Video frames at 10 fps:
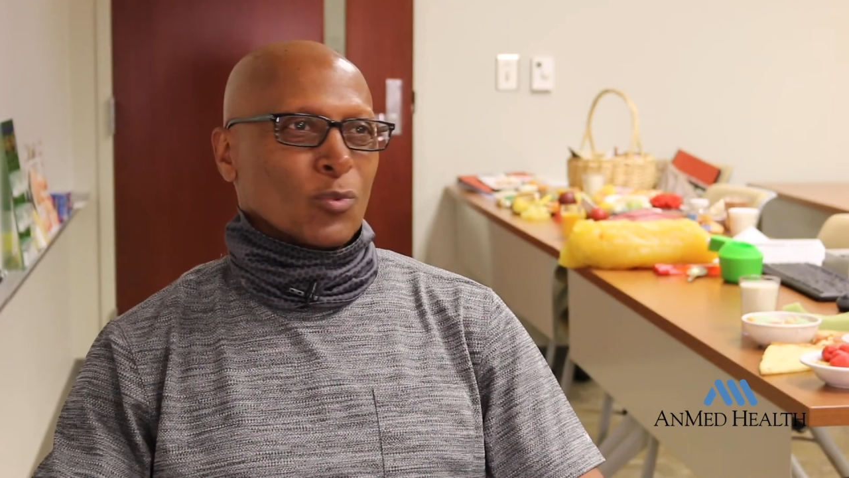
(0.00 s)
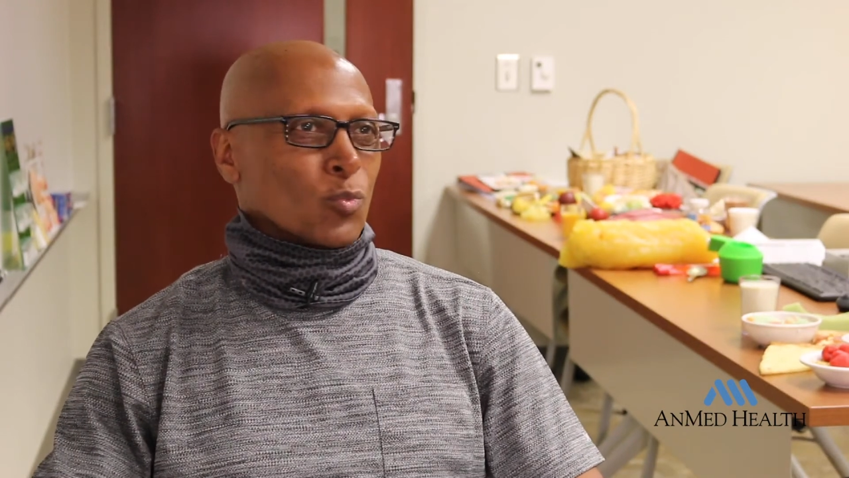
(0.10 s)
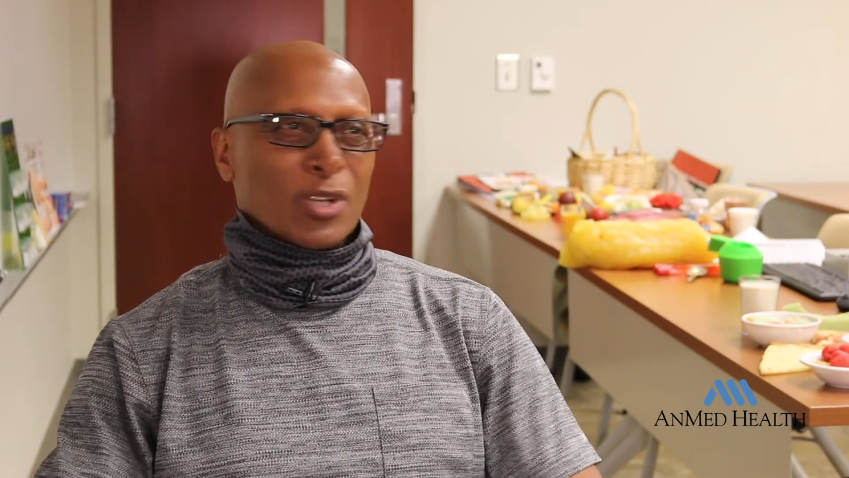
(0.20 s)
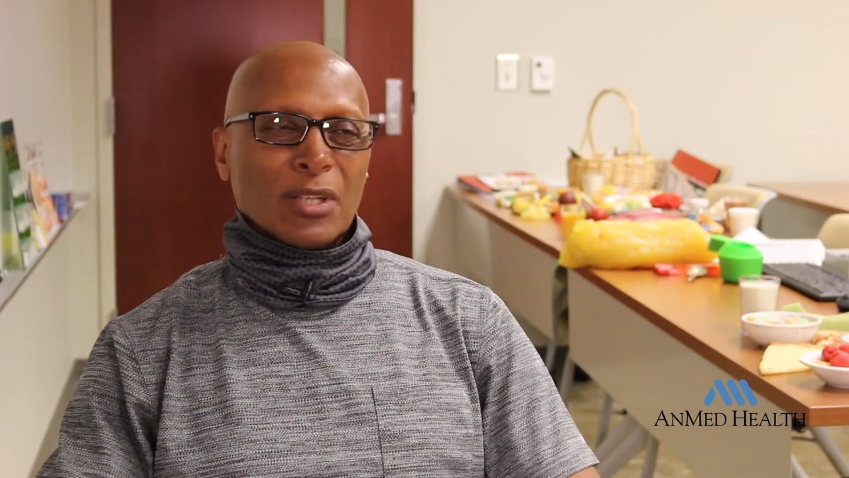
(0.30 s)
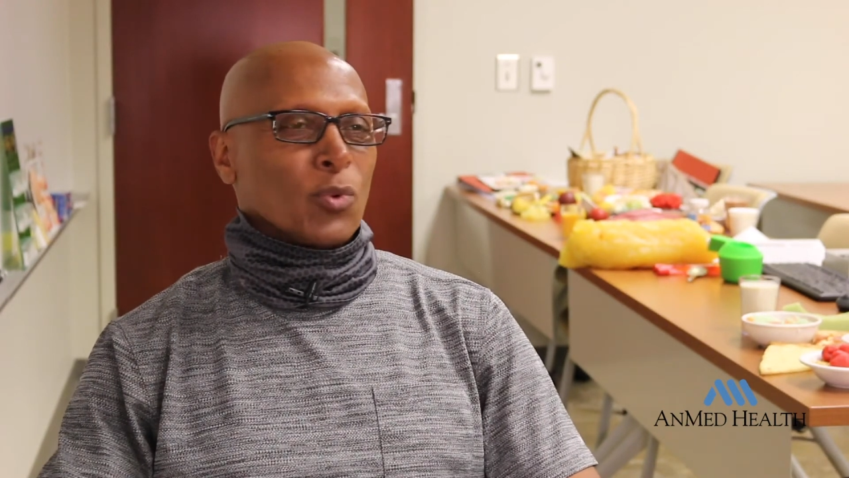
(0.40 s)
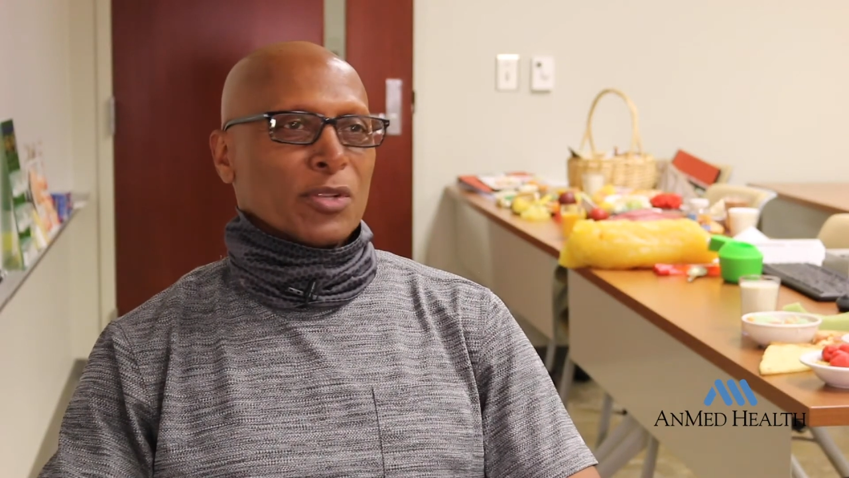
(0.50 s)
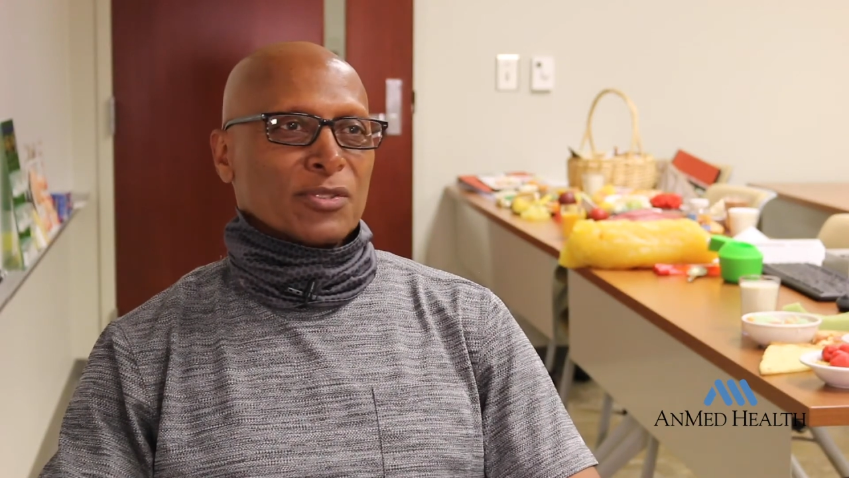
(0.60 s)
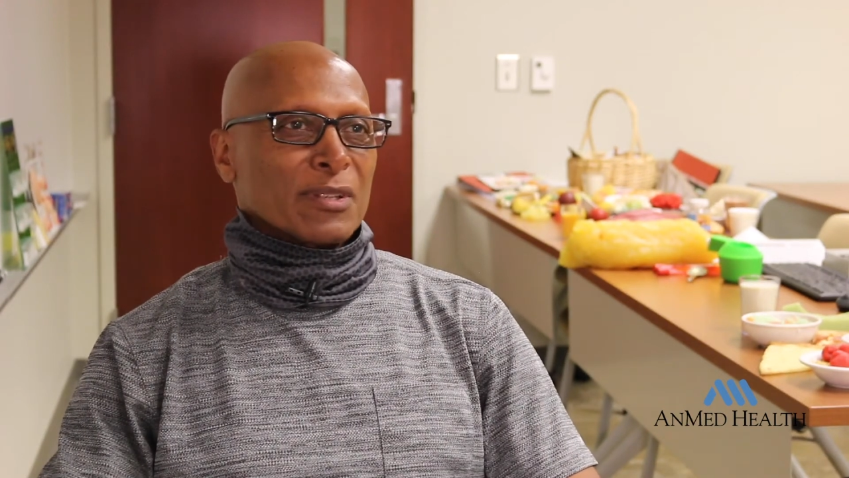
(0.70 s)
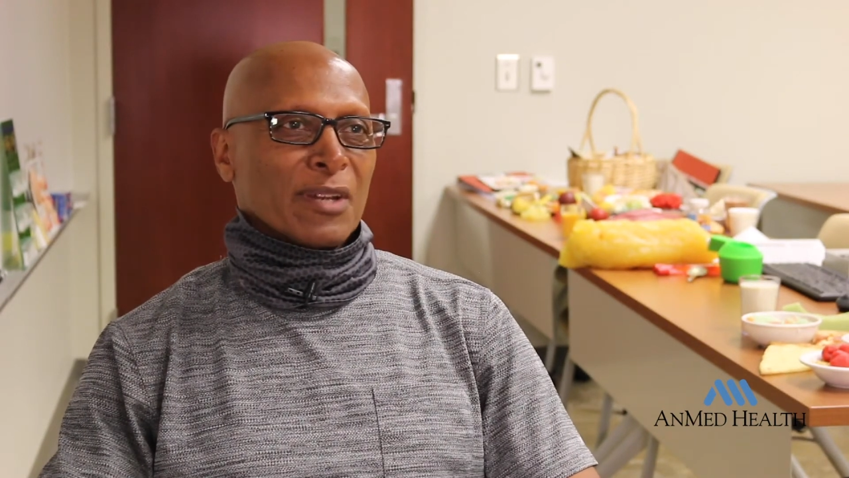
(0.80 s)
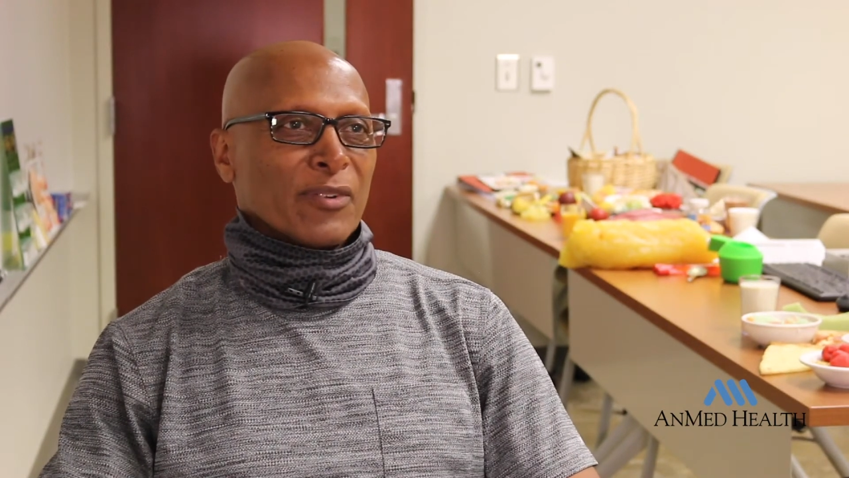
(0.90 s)
really
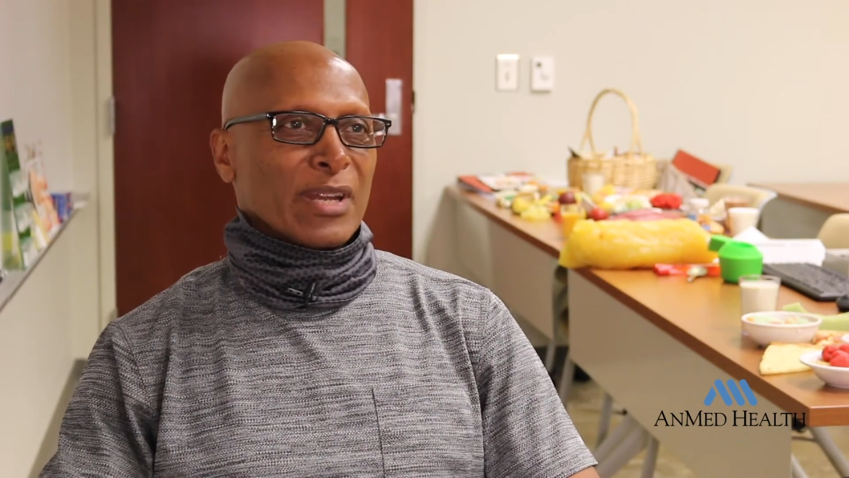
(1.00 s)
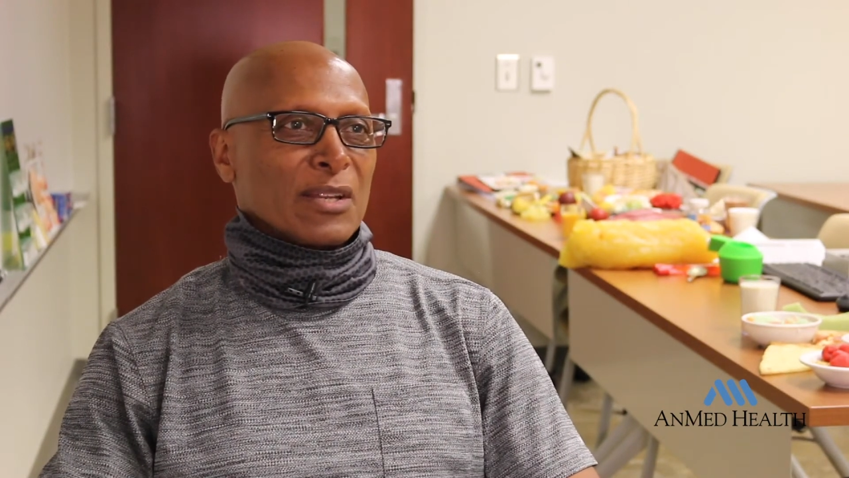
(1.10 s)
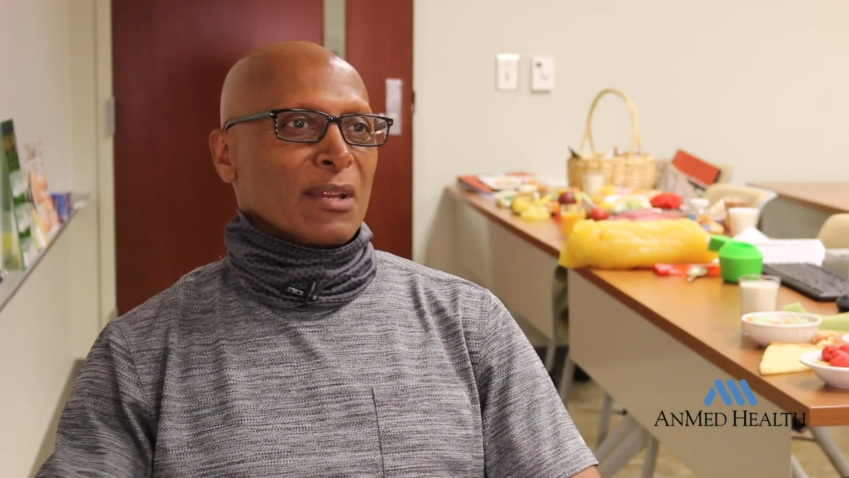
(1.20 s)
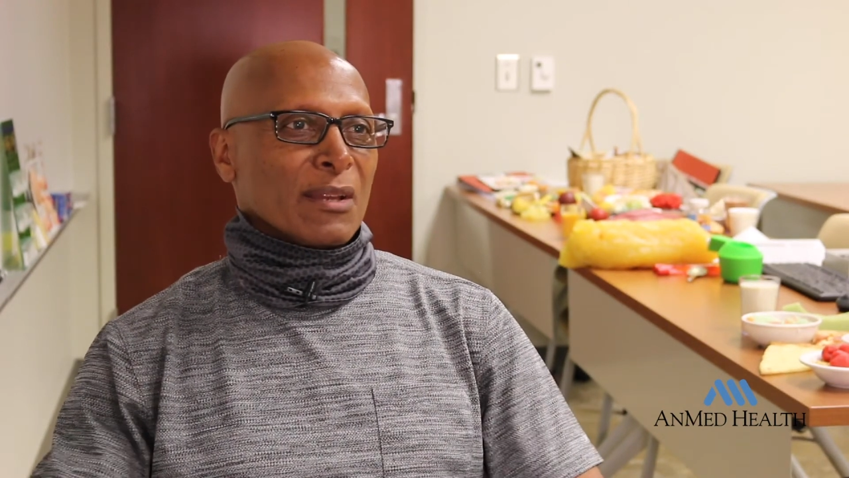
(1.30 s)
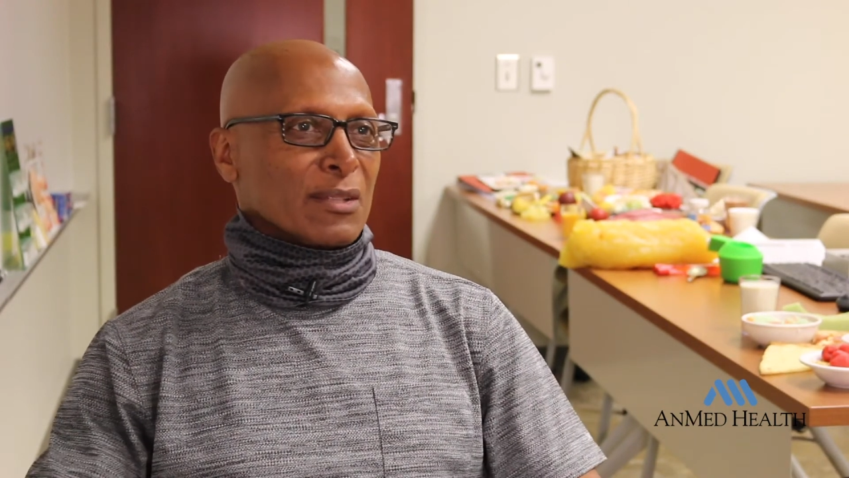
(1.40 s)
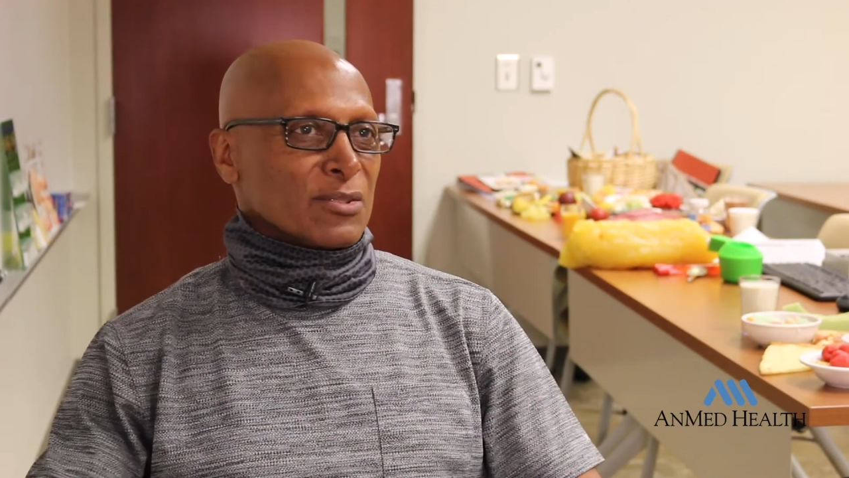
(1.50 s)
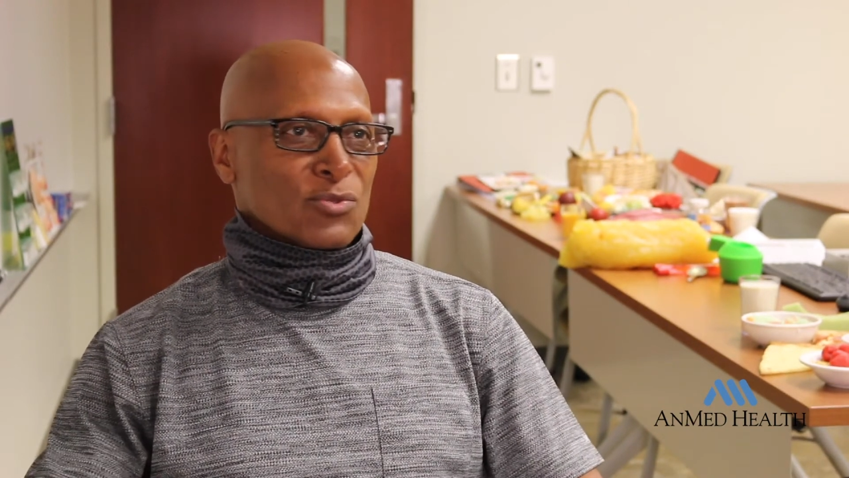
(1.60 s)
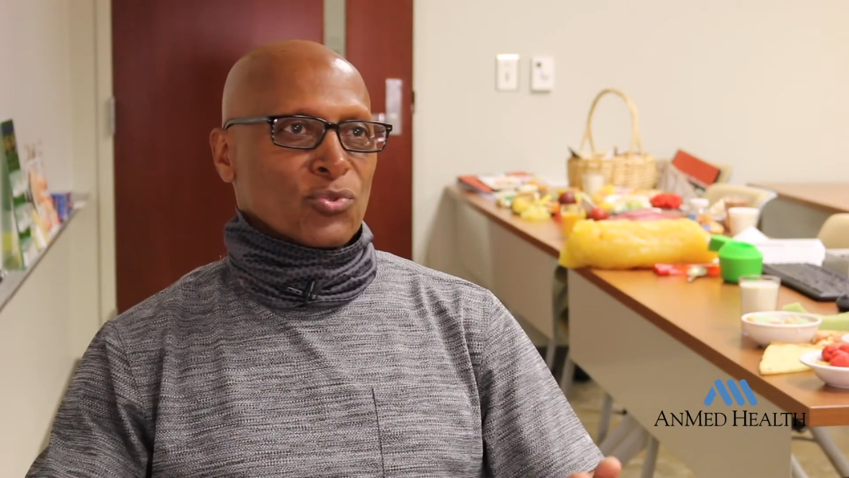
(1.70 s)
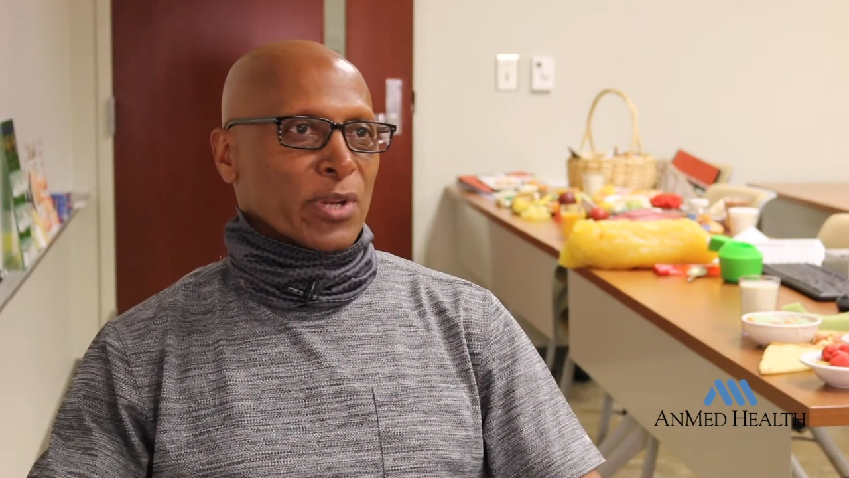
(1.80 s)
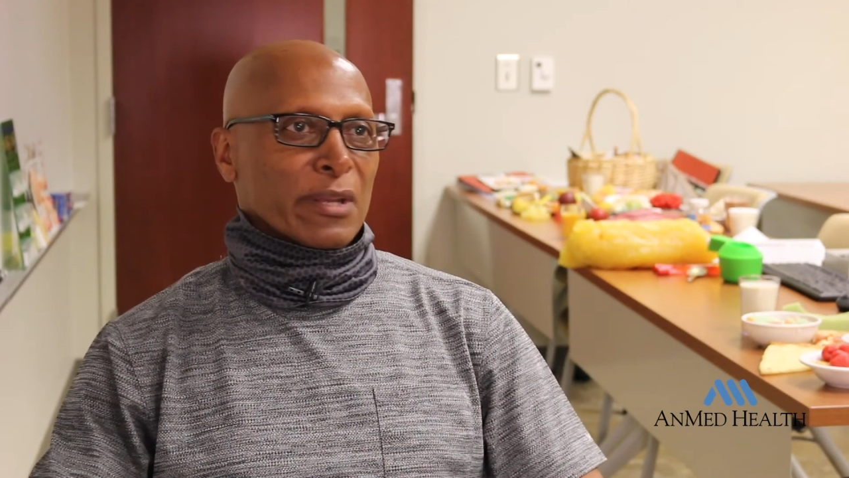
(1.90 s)
wasn't never a
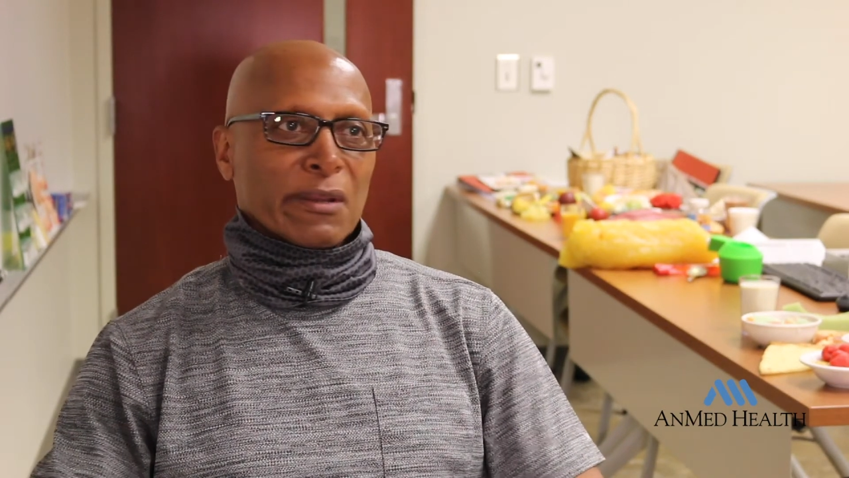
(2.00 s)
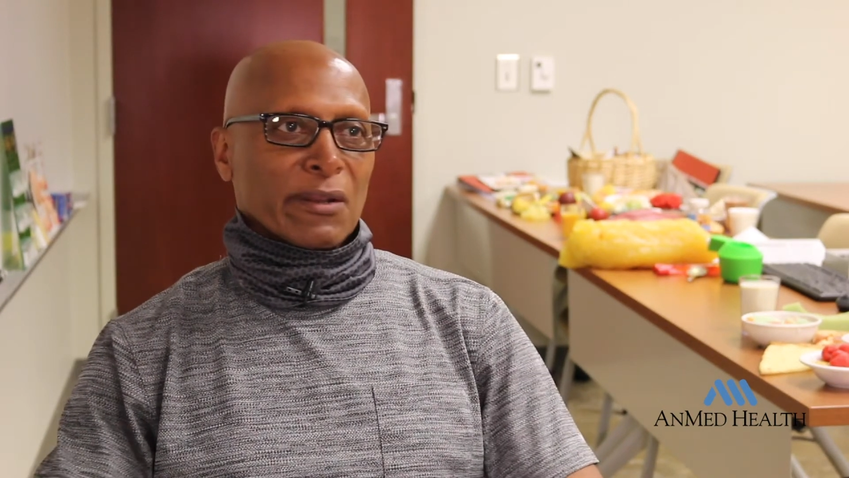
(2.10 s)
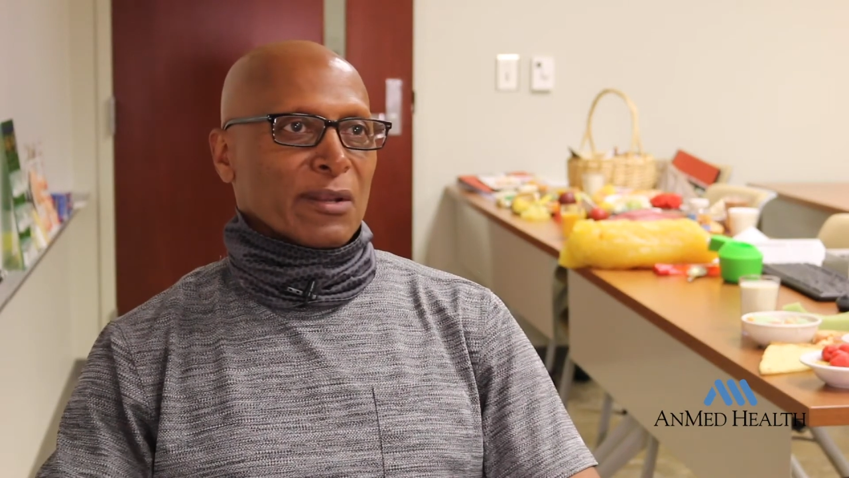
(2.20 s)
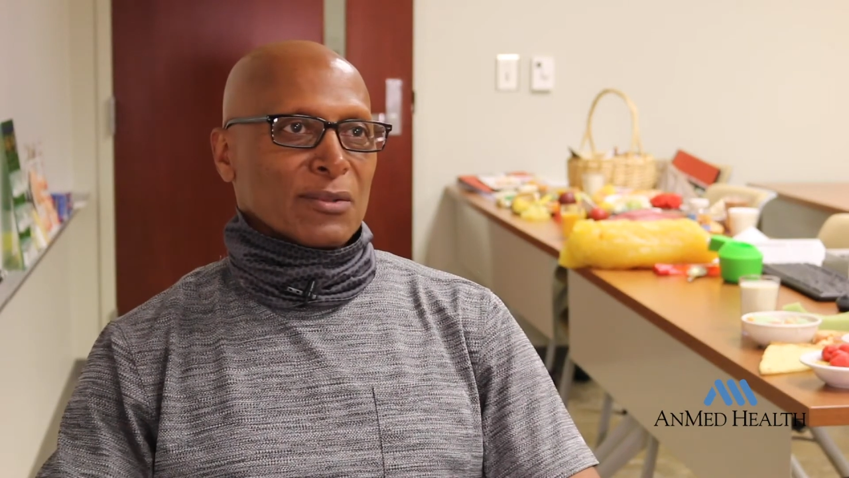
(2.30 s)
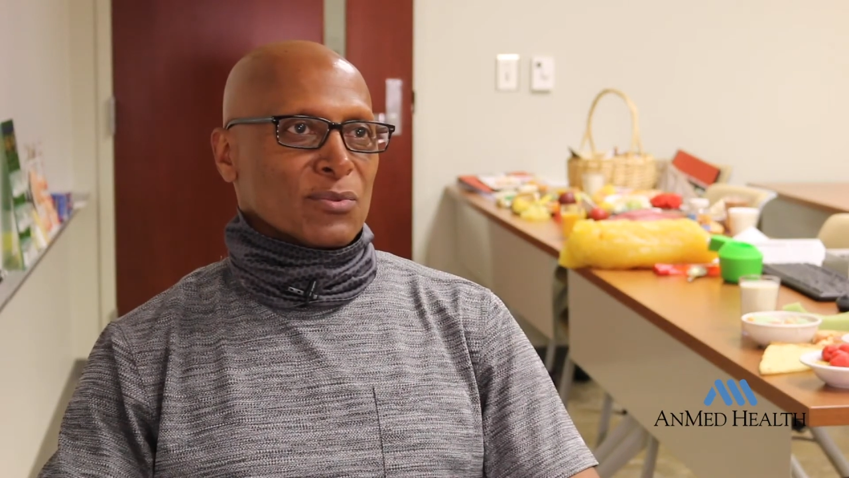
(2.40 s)
drink